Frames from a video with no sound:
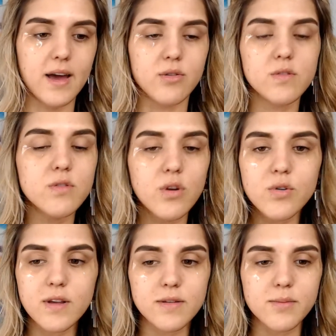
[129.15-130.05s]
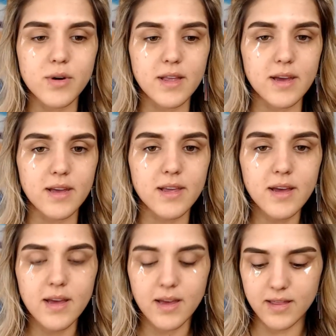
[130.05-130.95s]
I was so disappointed,
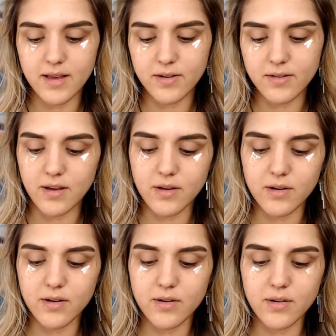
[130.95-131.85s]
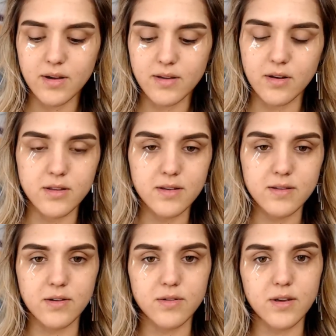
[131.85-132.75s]
and then I was like, I saw this and
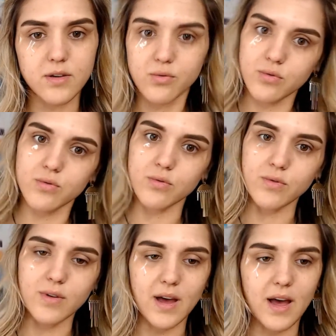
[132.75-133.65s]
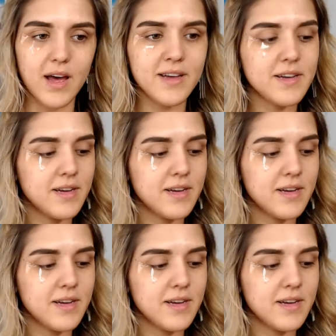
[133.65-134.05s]
I was like, ooh, I'll